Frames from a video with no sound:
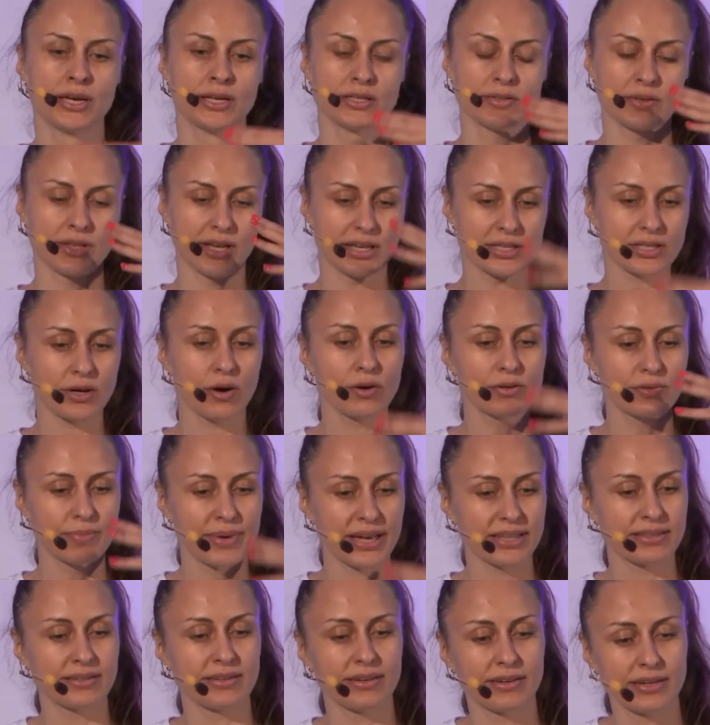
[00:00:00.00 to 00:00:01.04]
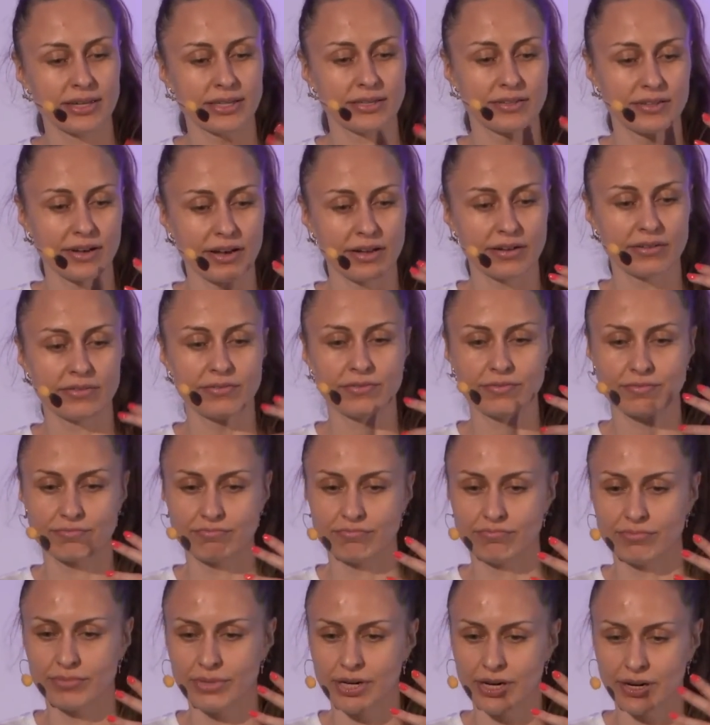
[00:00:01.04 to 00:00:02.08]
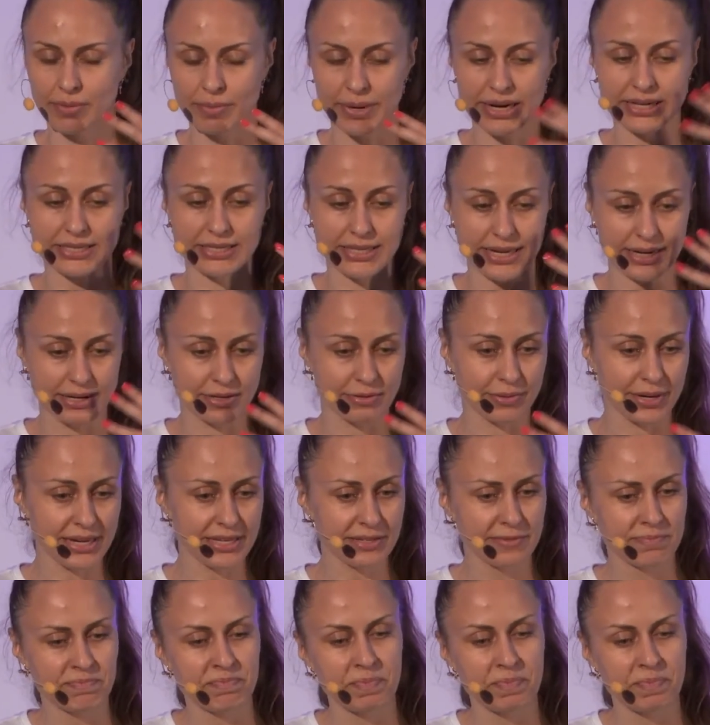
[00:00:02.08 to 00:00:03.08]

So that's automatically done by Dekorate.